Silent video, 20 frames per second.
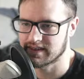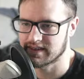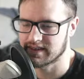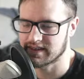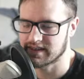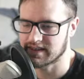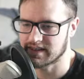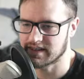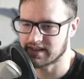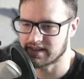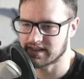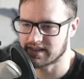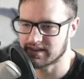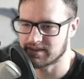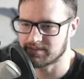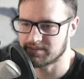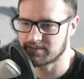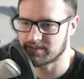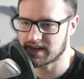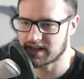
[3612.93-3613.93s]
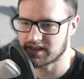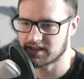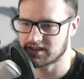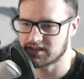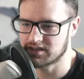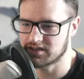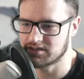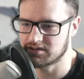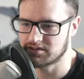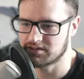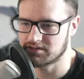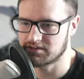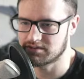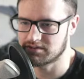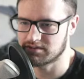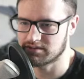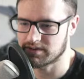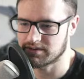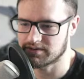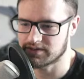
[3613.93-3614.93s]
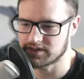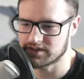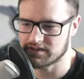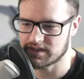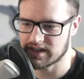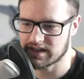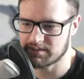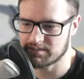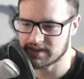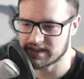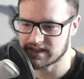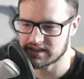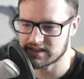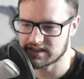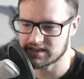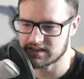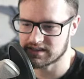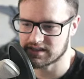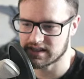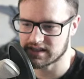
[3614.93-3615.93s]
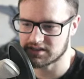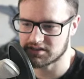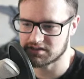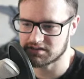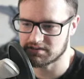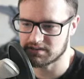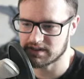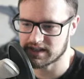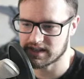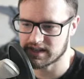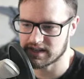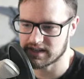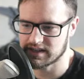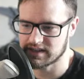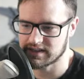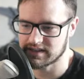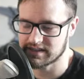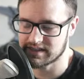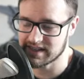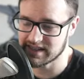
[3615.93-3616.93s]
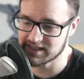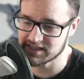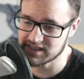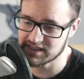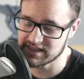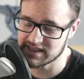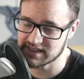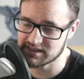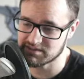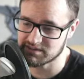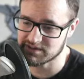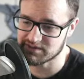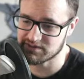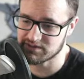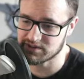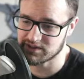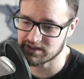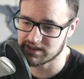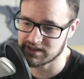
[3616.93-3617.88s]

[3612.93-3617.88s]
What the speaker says: I could do, well, first of all, how big is this texture? Do I care? It's actually 1024.